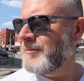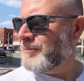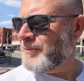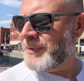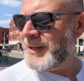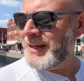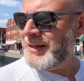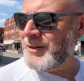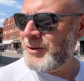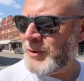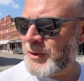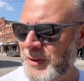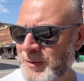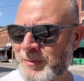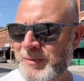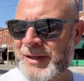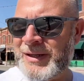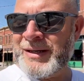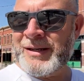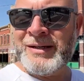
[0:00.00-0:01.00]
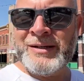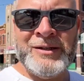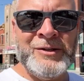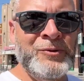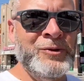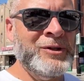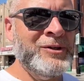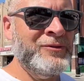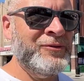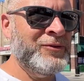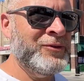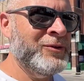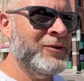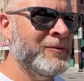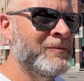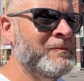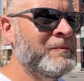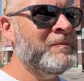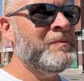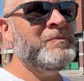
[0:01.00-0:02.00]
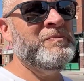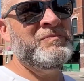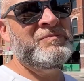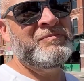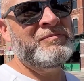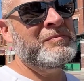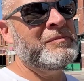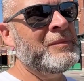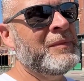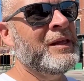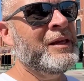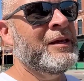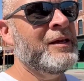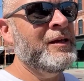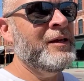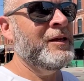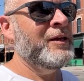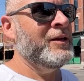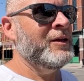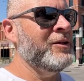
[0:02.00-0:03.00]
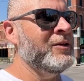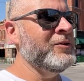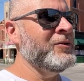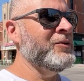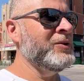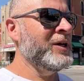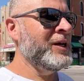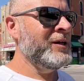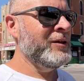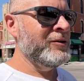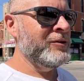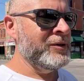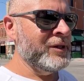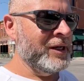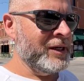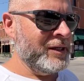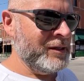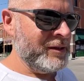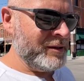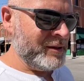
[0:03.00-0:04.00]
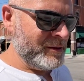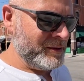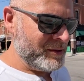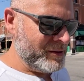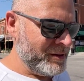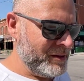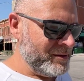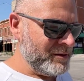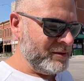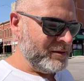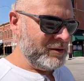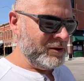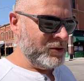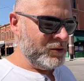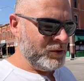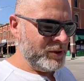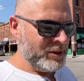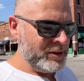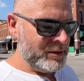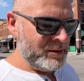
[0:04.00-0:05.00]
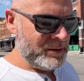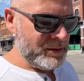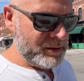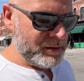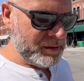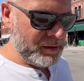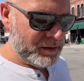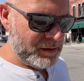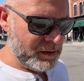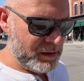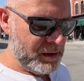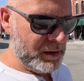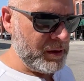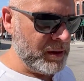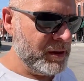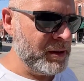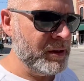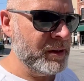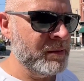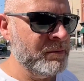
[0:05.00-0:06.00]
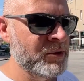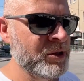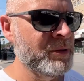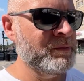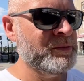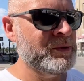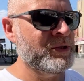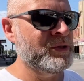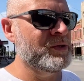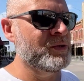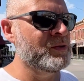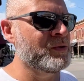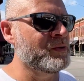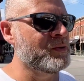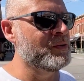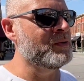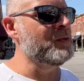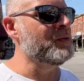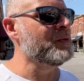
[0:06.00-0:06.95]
that you can buy anywhere from 80 or 90,000 on the low end, up to